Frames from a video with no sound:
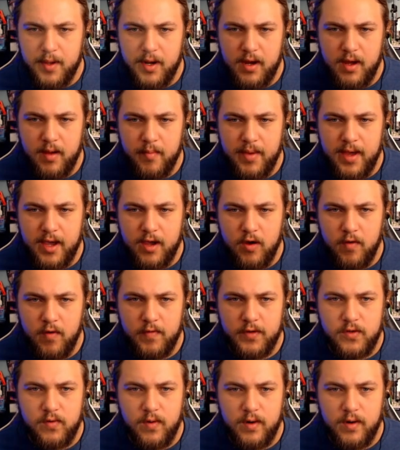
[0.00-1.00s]
on back over
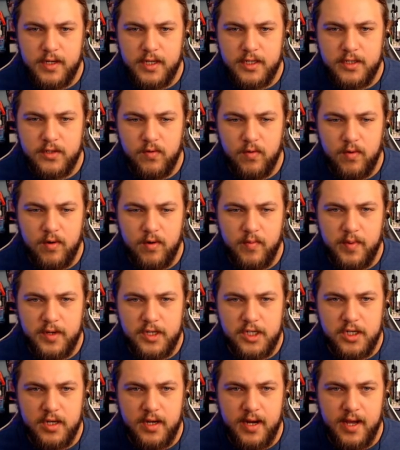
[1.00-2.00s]
to our Discord, we
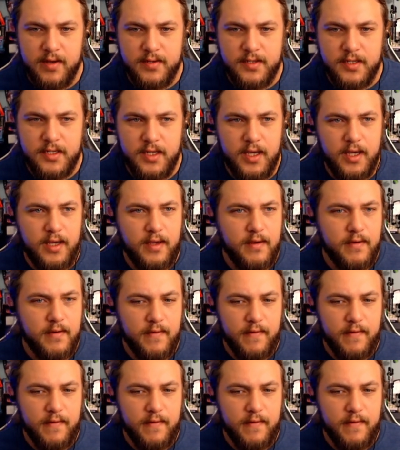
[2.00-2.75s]
should now see,